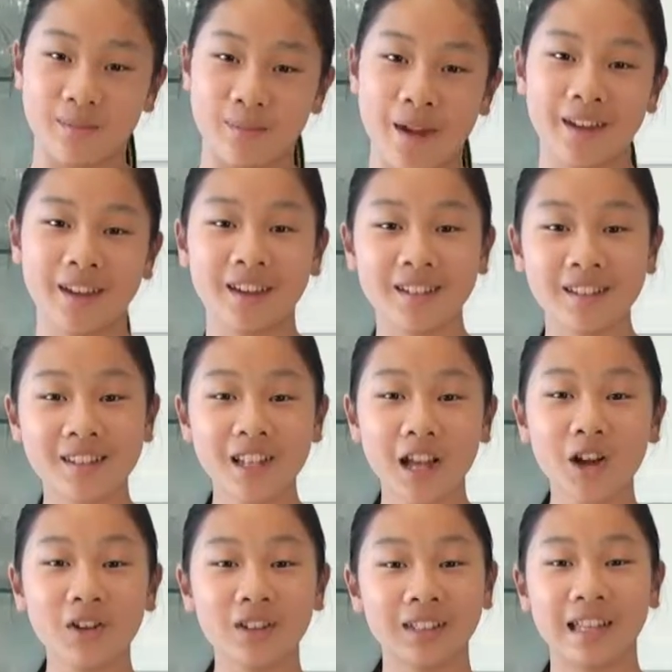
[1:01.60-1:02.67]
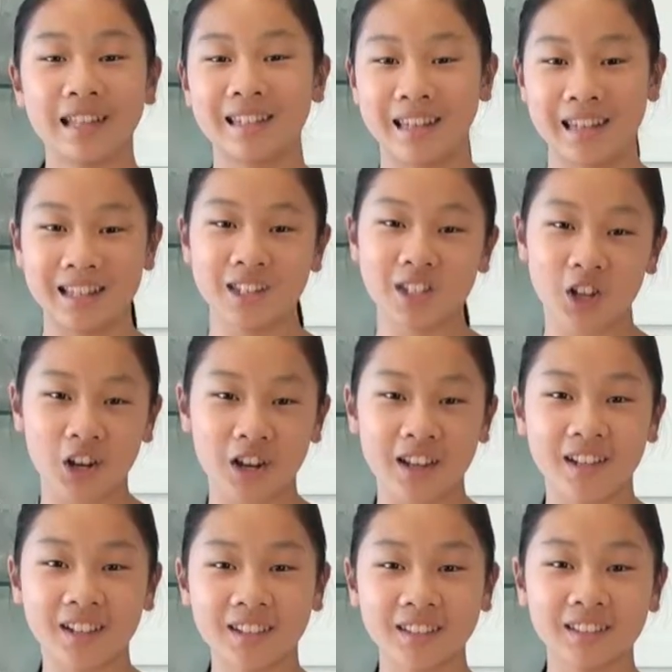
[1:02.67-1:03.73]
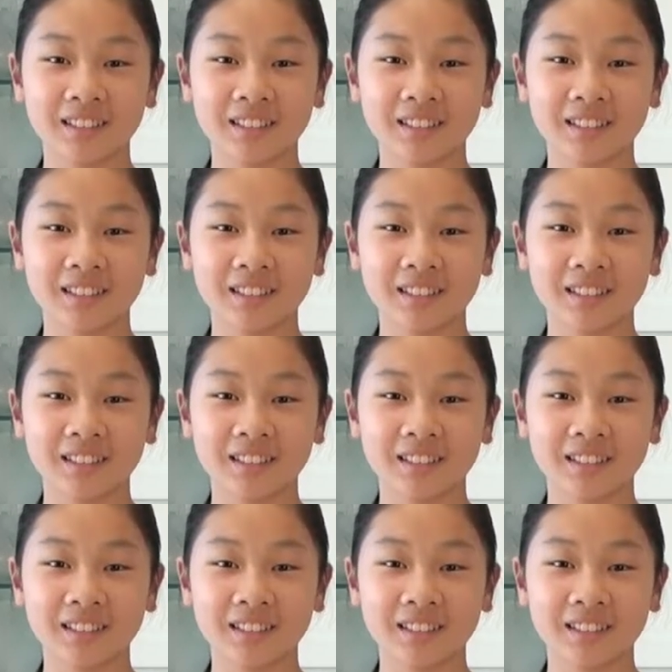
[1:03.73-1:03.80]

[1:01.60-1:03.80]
to make. So let's get started.